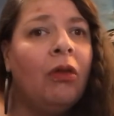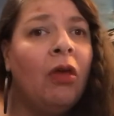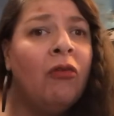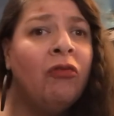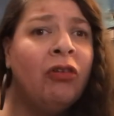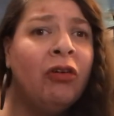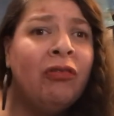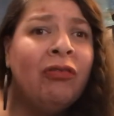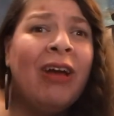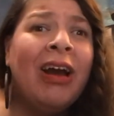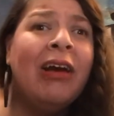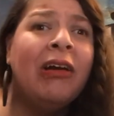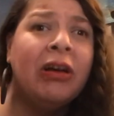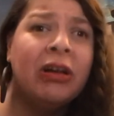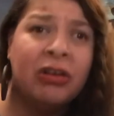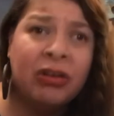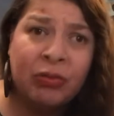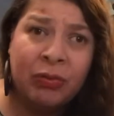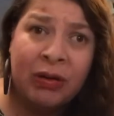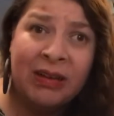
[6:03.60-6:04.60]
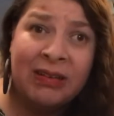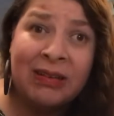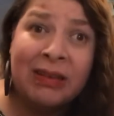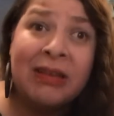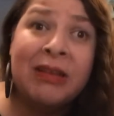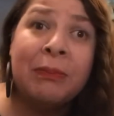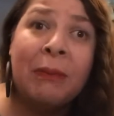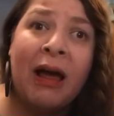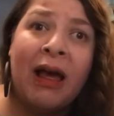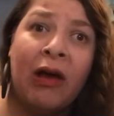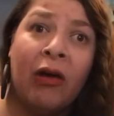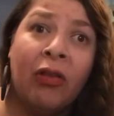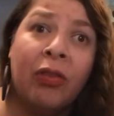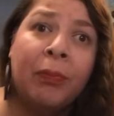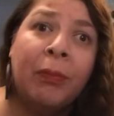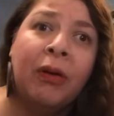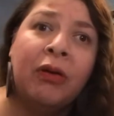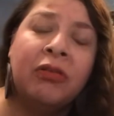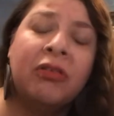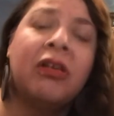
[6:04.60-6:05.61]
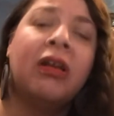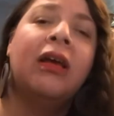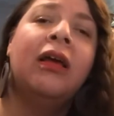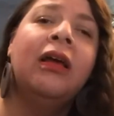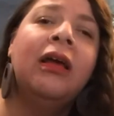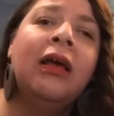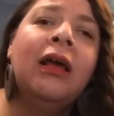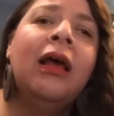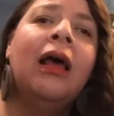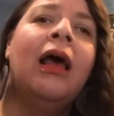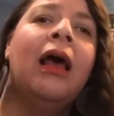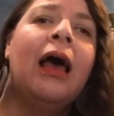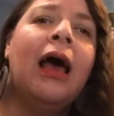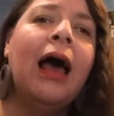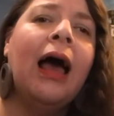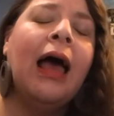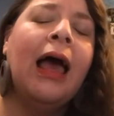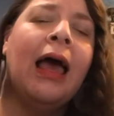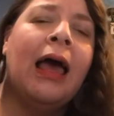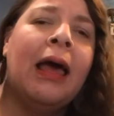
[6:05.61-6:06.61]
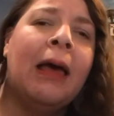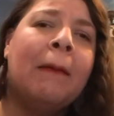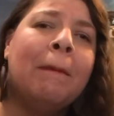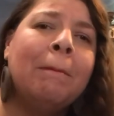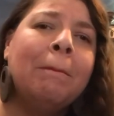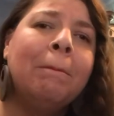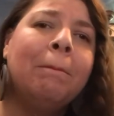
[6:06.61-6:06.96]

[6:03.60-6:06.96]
for various reasons, my health mostly. And